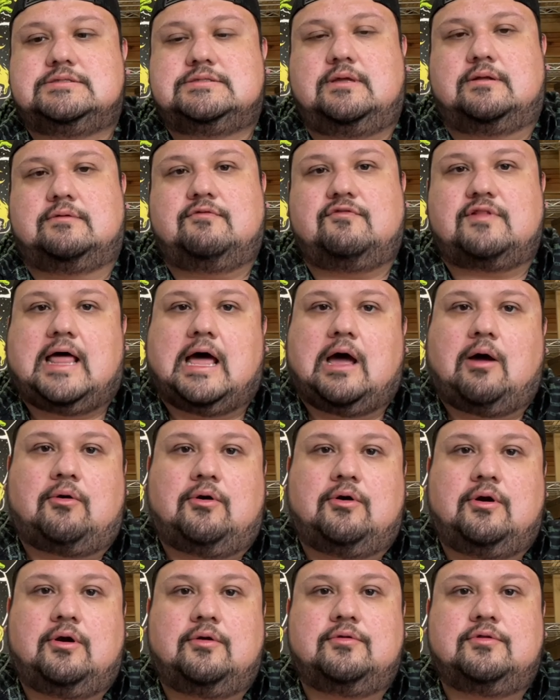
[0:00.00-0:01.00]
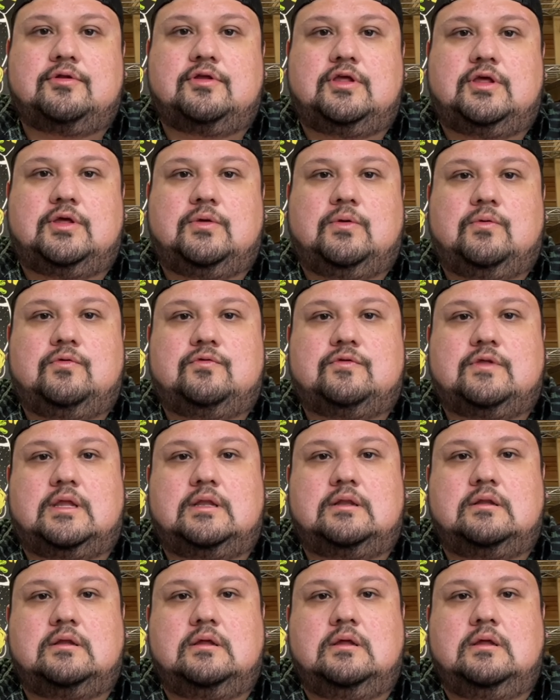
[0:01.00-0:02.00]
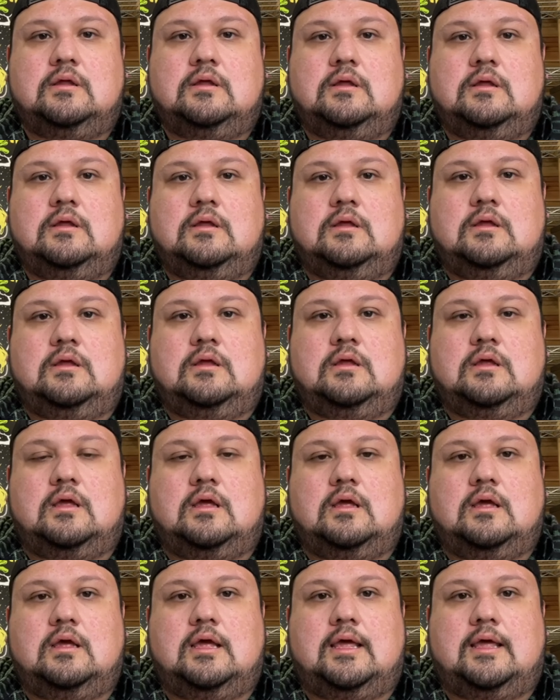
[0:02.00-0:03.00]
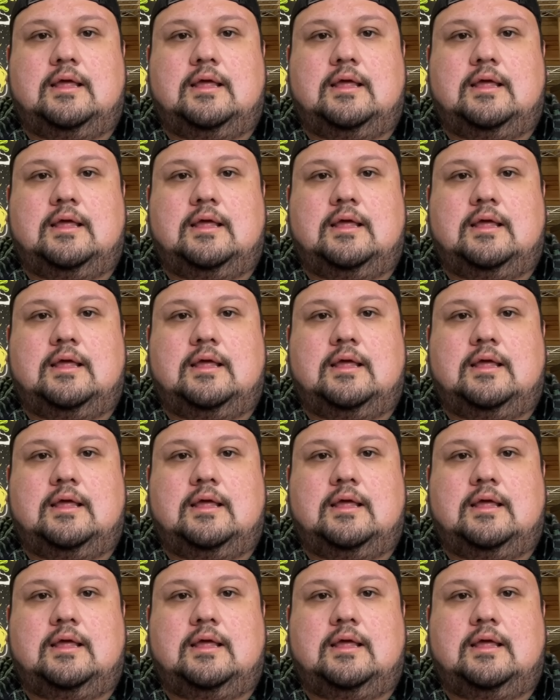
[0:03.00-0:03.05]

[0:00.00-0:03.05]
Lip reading: me some recommendations on flour to use, and